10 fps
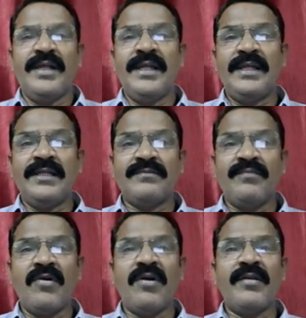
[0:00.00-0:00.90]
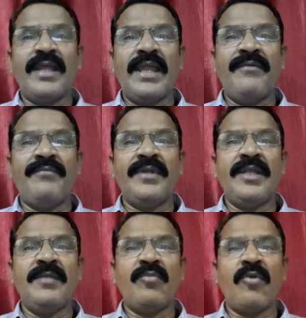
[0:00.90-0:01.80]
It is for
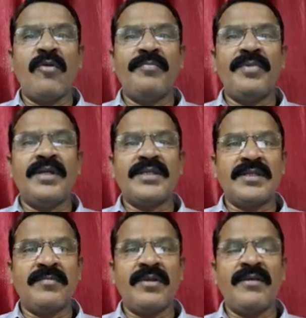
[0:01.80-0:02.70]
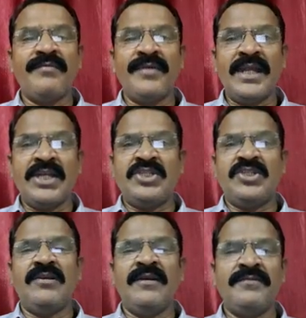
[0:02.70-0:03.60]
every proper subgraph
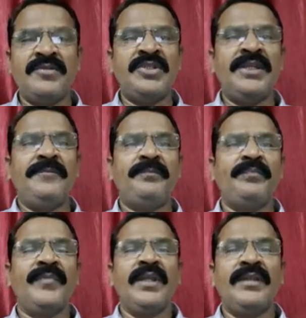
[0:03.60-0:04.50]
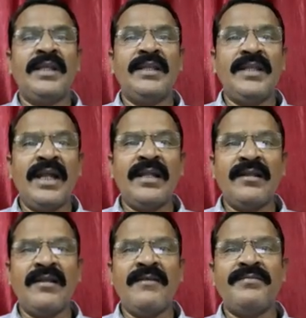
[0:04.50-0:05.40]
H of G. Then that
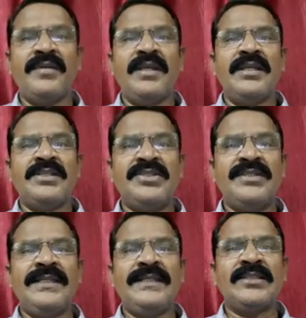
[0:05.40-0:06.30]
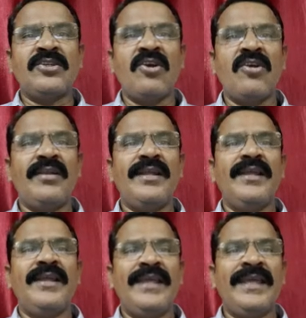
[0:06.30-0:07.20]
graph G is called
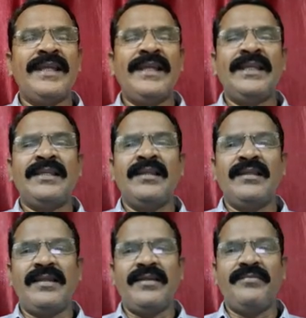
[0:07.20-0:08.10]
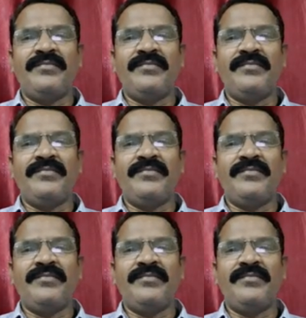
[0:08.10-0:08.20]
a critical graph.